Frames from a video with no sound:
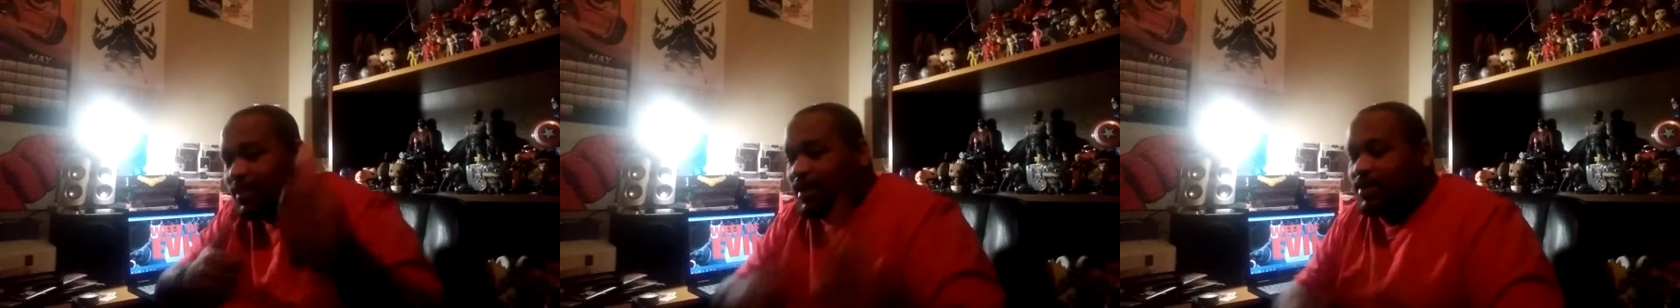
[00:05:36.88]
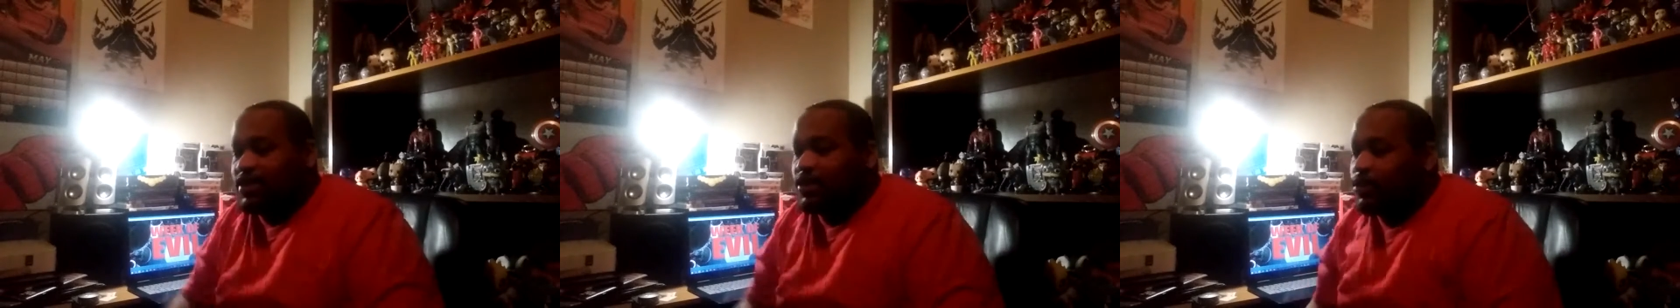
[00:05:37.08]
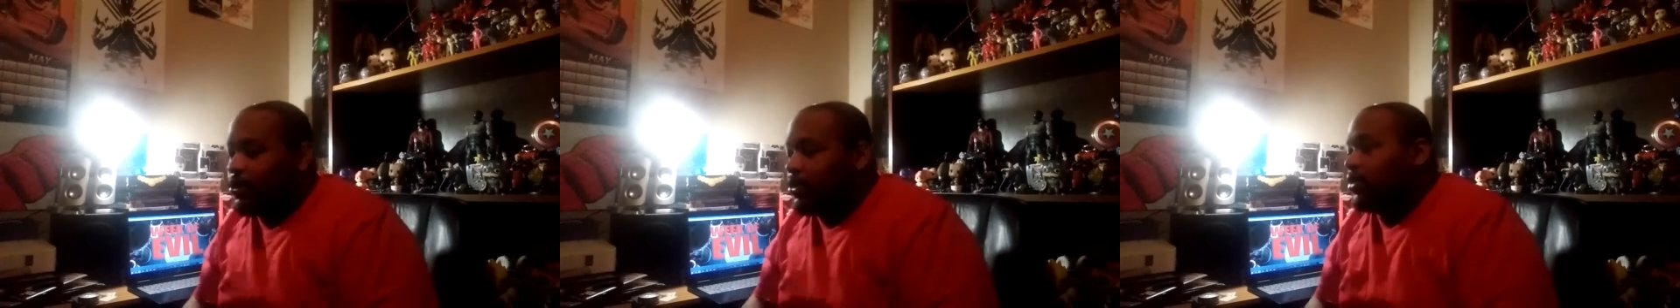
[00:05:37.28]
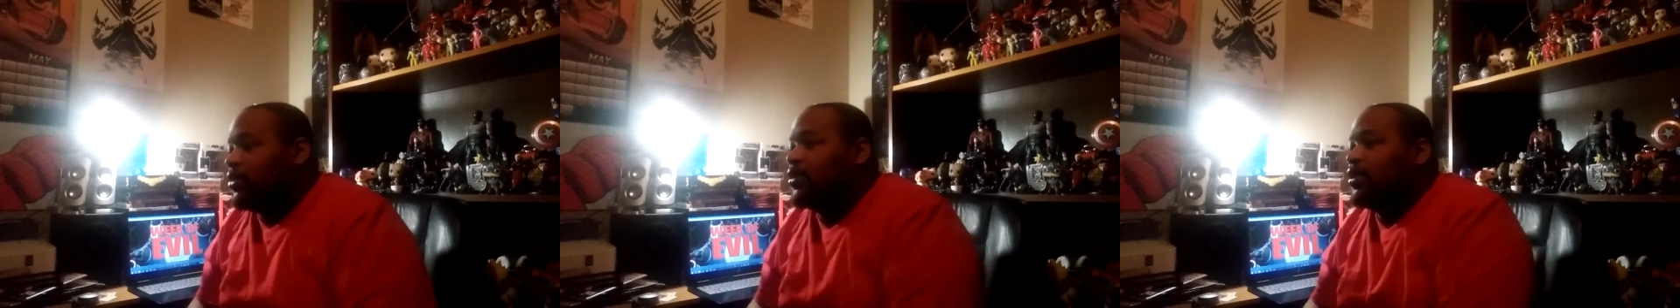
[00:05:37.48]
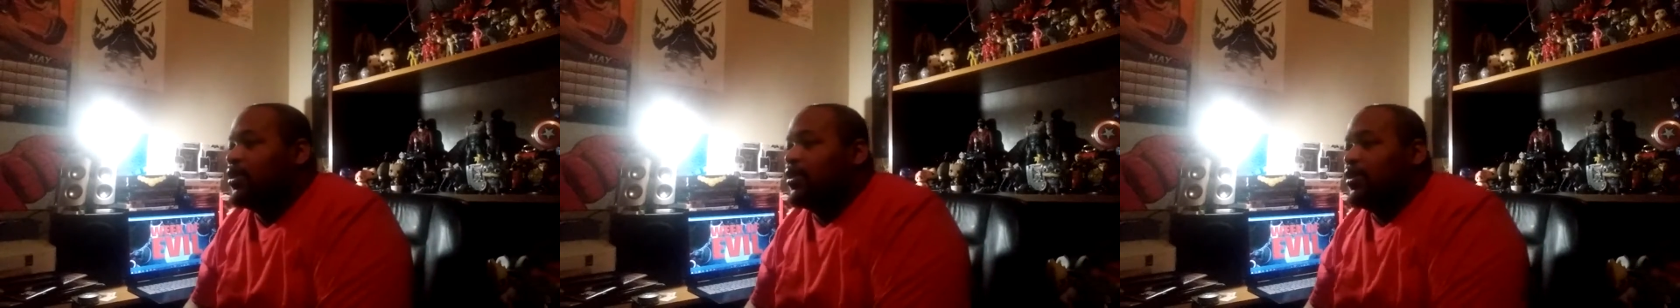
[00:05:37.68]
It's
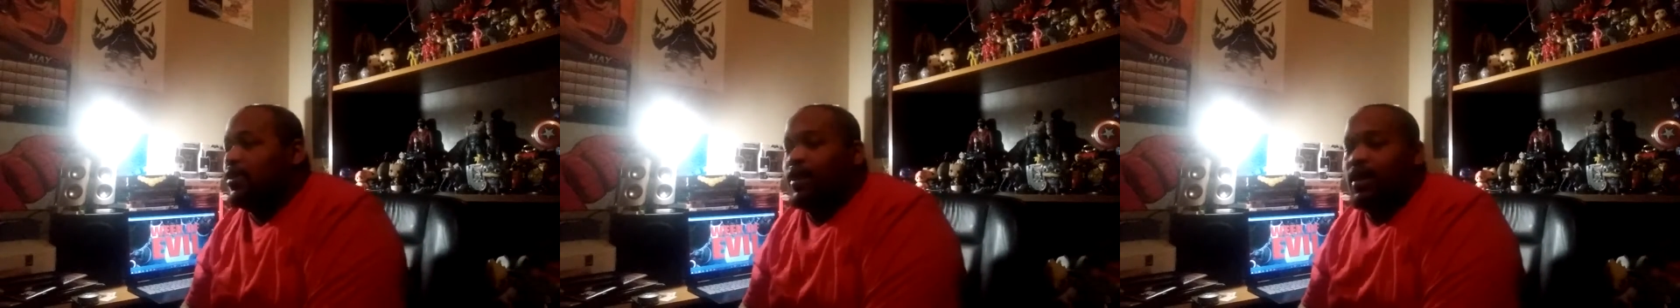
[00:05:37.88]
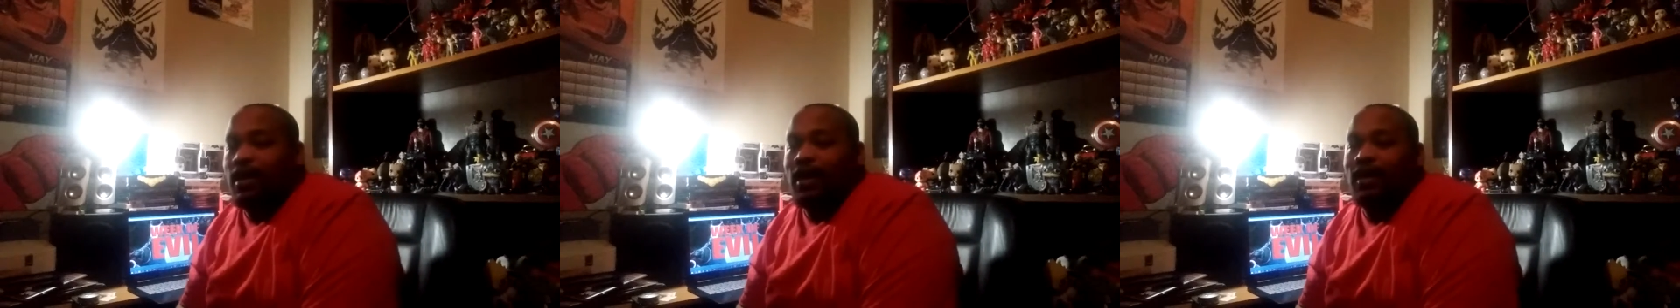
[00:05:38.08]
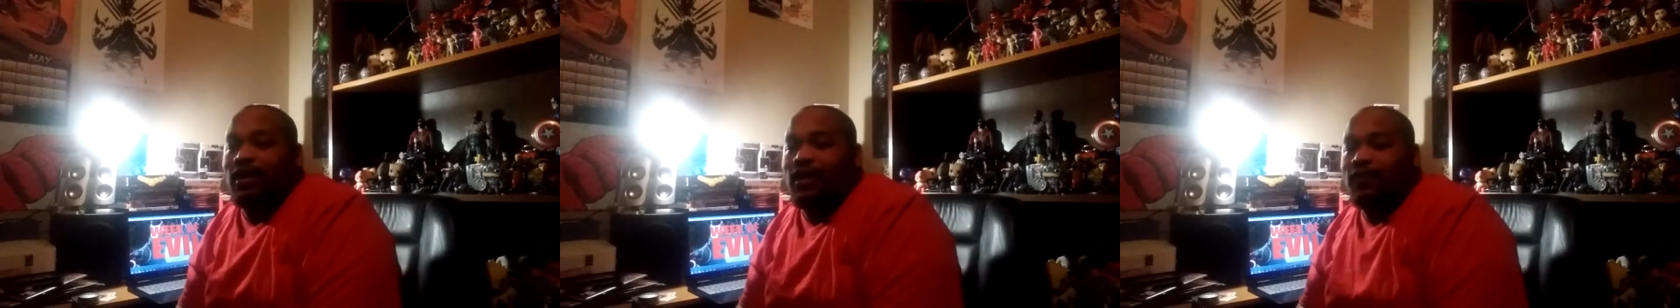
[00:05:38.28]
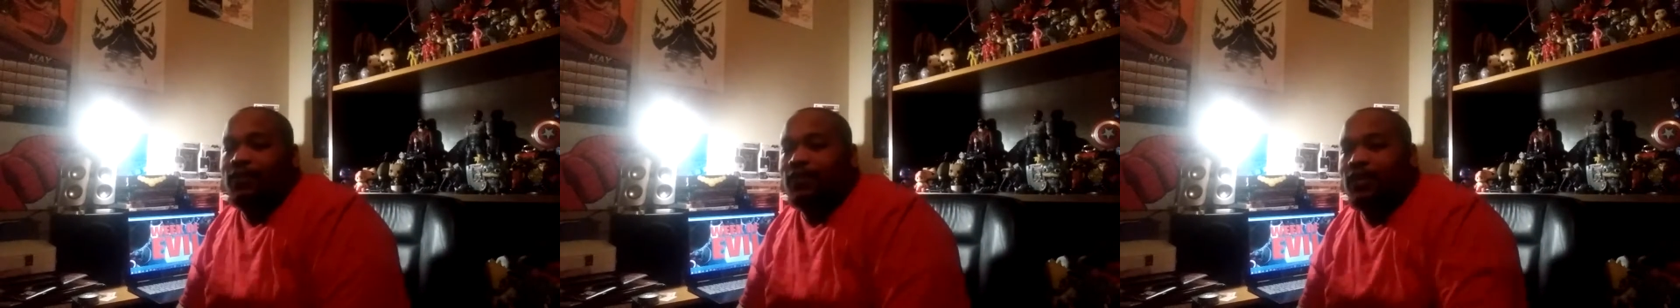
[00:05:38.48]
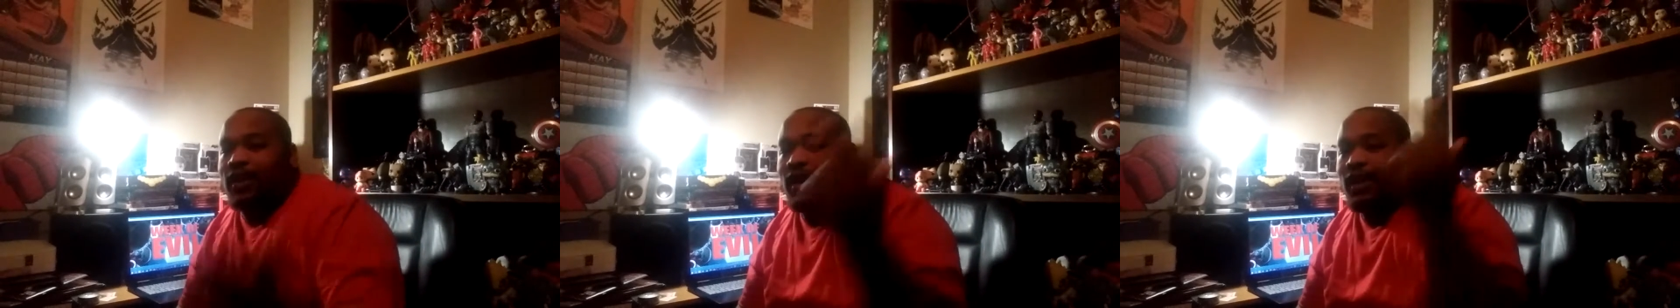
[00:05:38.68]
cool. Enough
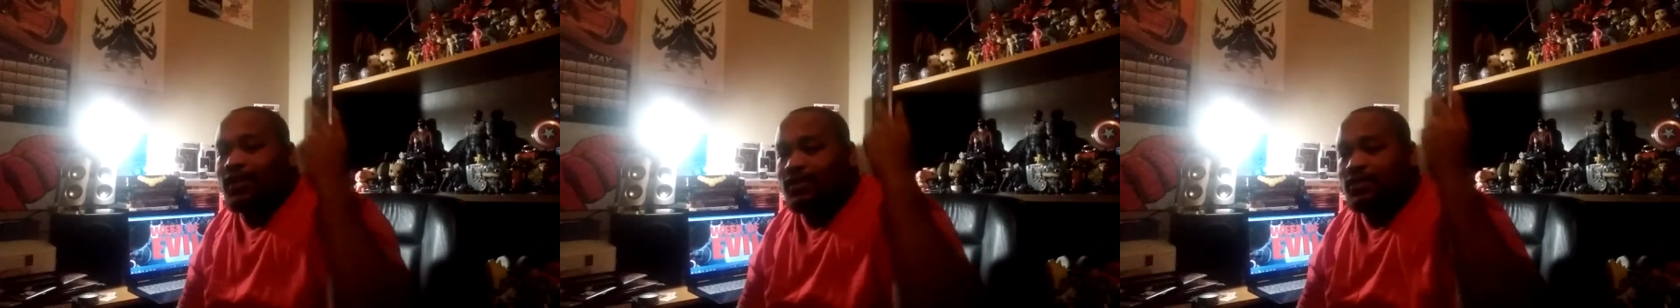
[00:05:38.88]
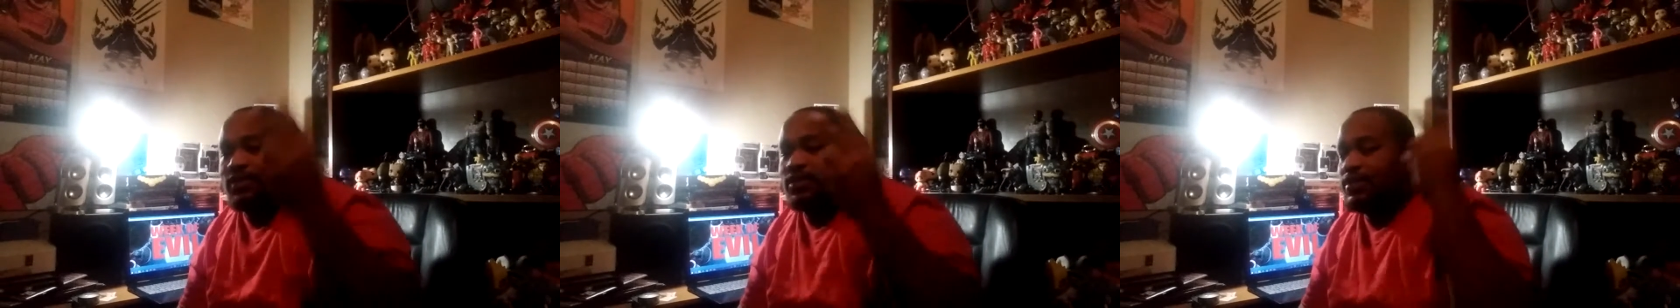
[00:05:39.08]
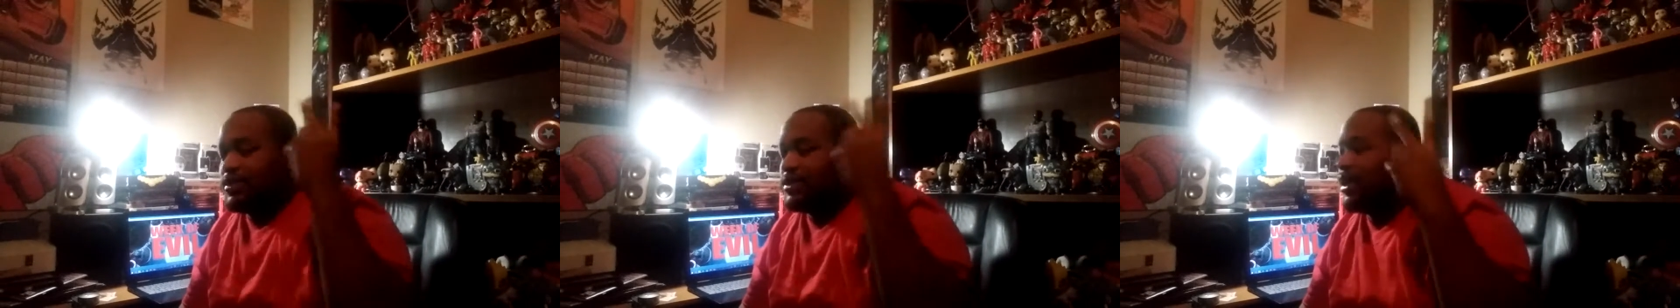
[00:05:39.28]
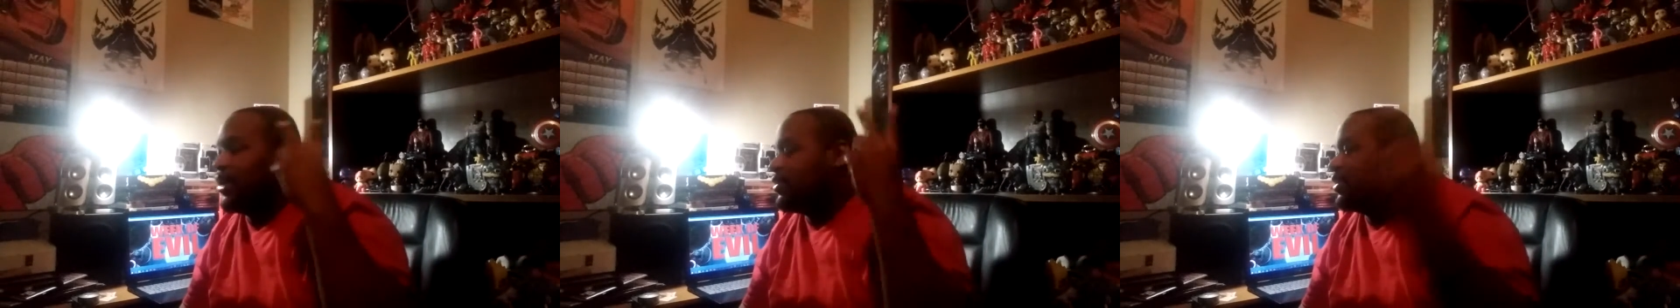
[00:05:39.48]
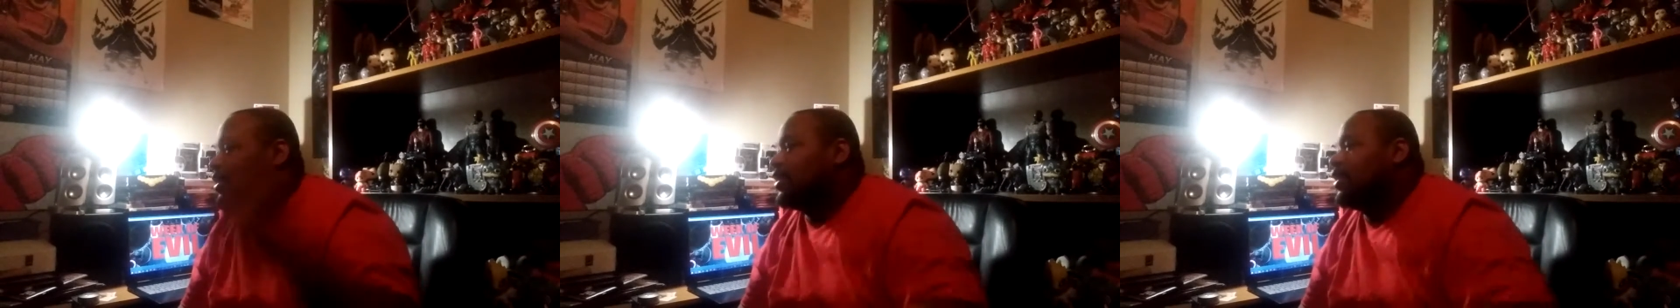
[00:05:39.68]
of that.
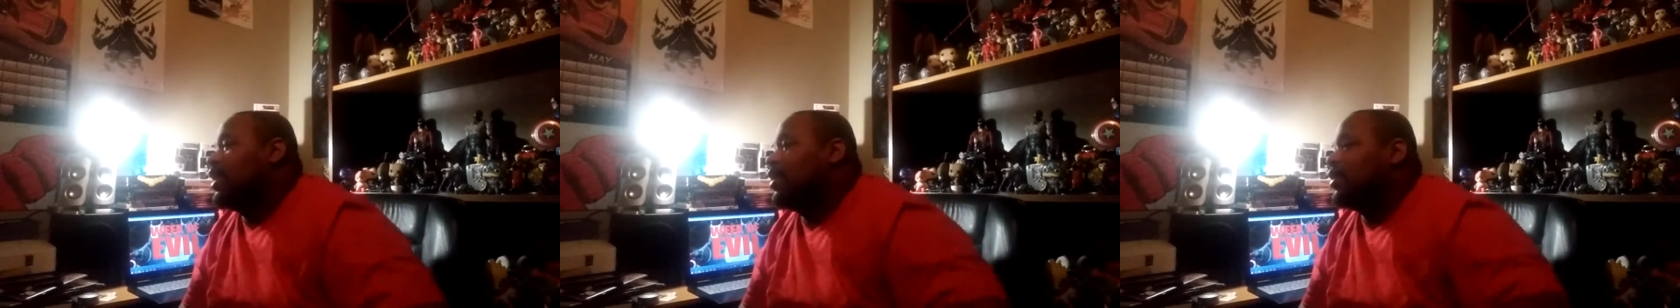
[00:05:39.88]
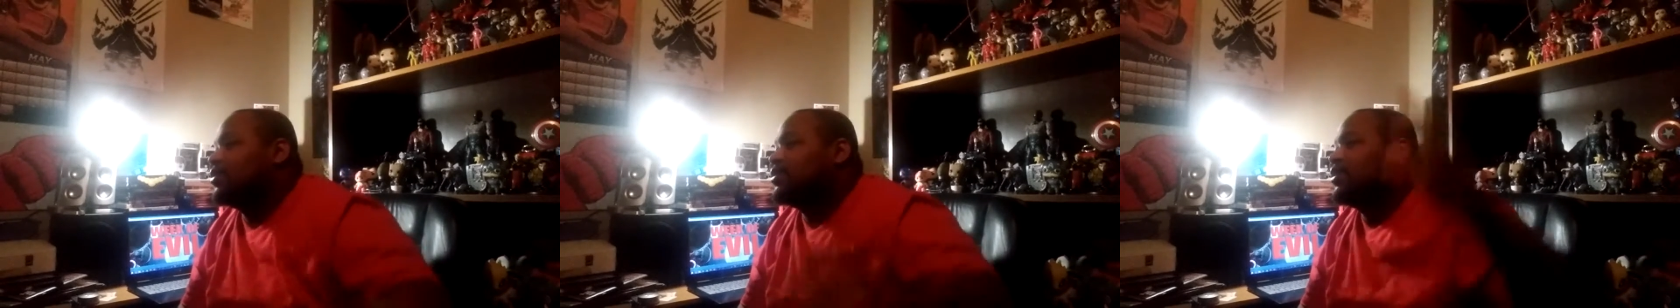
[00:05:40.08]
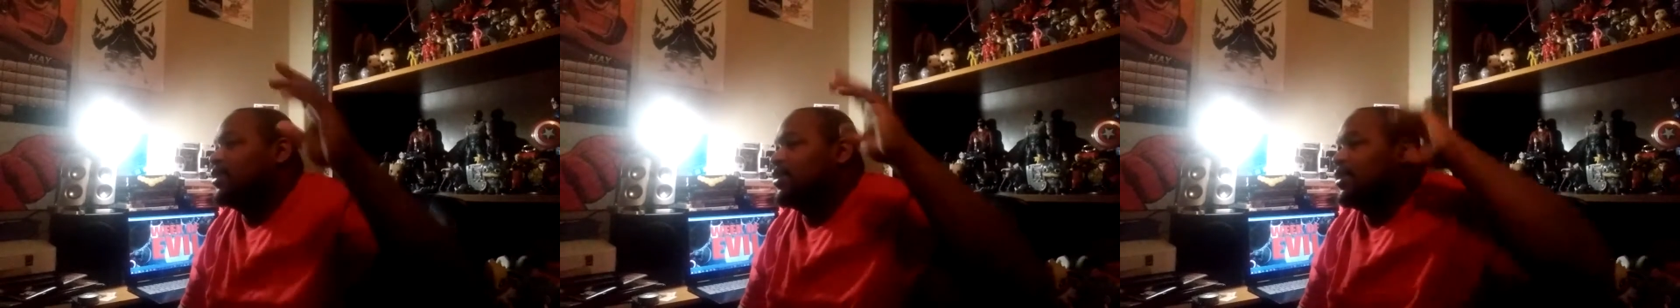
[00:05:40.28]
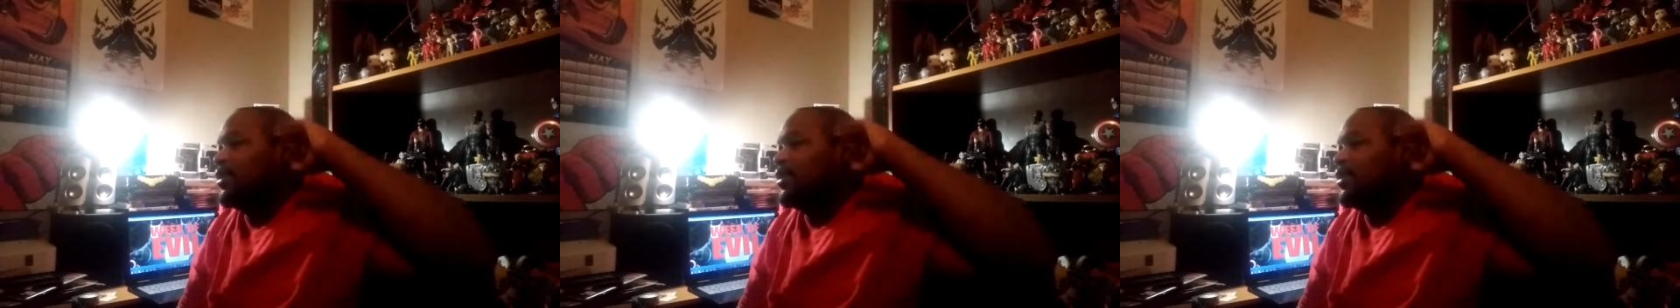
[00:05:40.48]
Shadow King out.